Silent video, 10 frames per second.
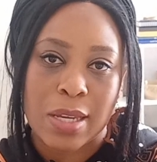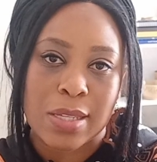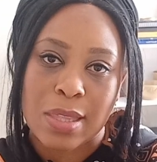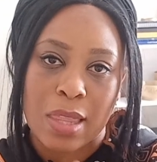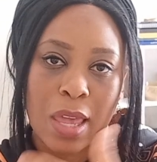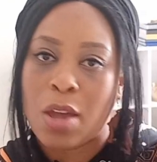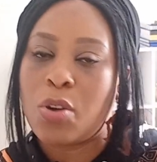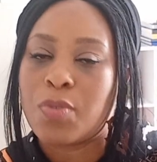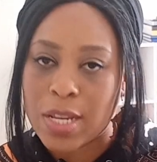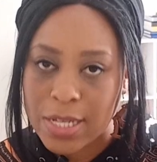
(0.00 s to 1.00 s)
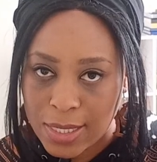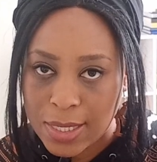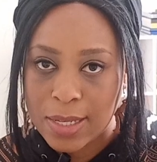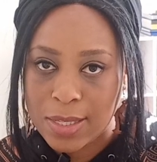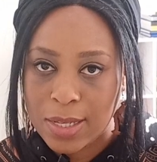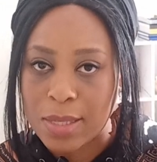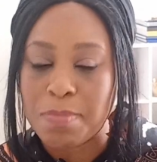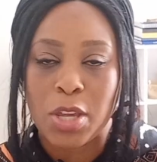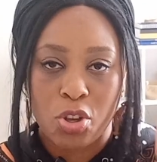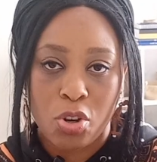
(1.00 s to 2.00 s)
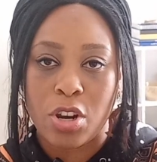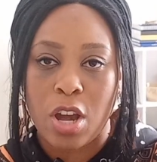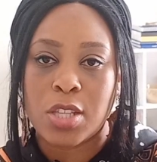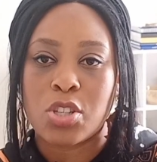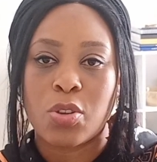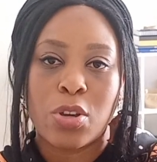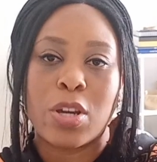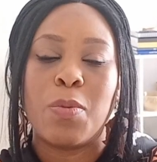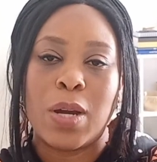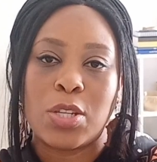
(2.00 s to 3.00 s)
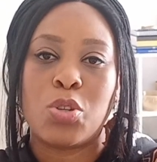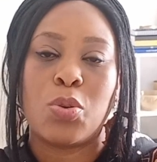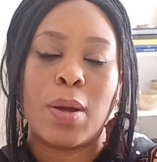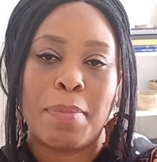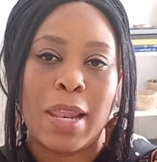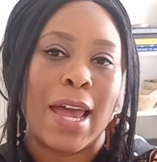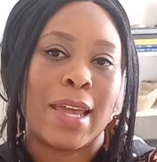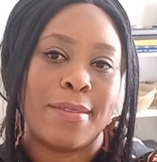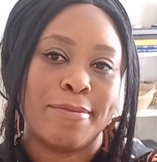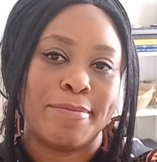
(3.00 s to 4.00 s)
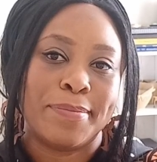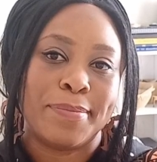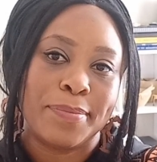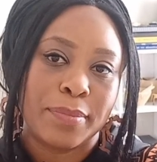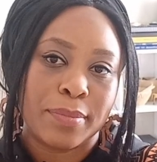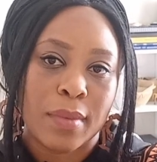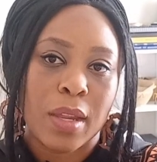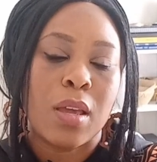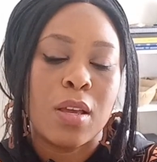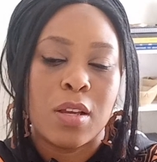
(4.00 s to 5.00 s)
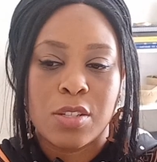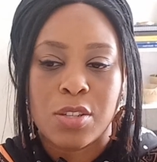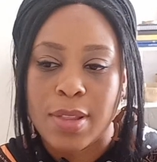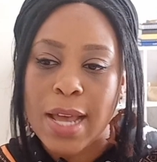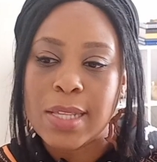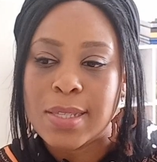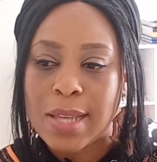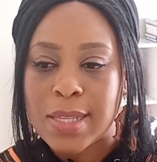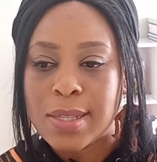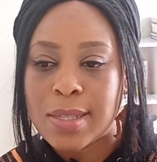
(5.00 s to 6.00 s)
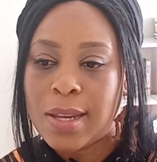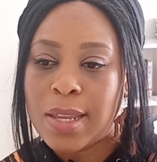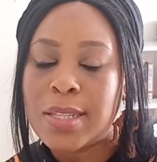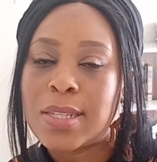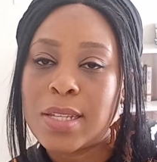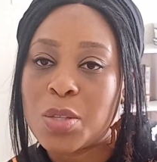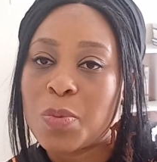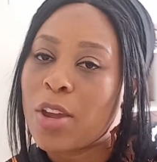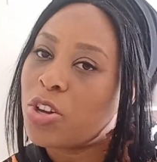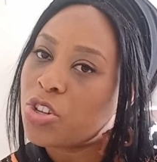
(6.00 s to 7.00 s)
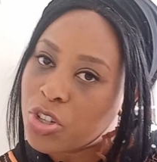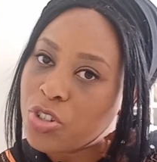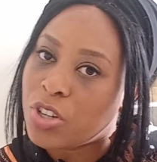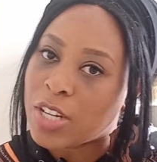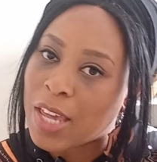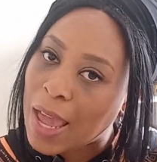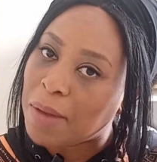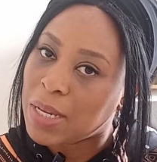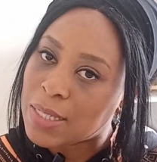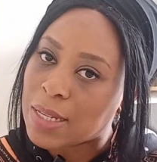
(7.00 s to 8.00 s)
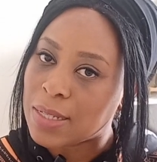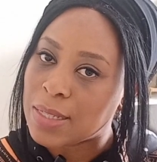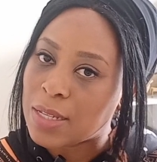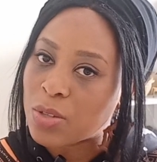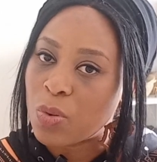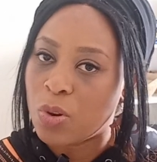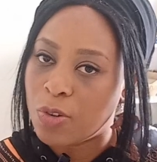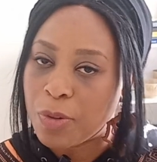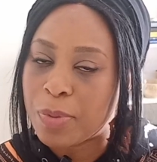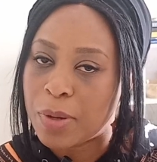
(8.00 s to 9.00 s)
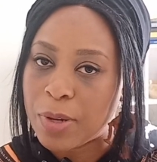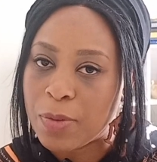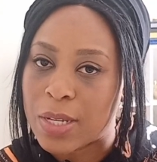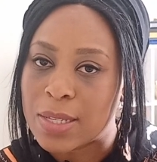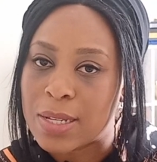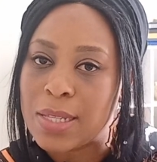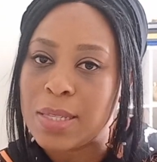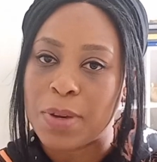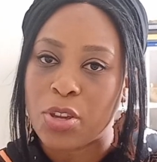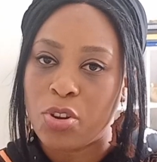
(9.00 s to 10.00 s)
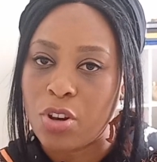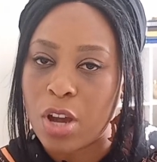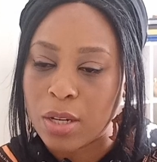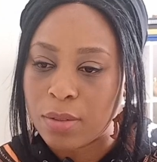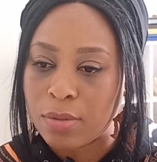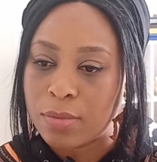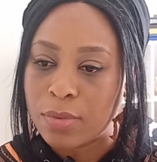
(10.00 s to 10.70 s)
because they're already citizens, but you're not. So you're going to want to apply. So that's an instance where your children can be citizens or lawful permanent residents, but you're not.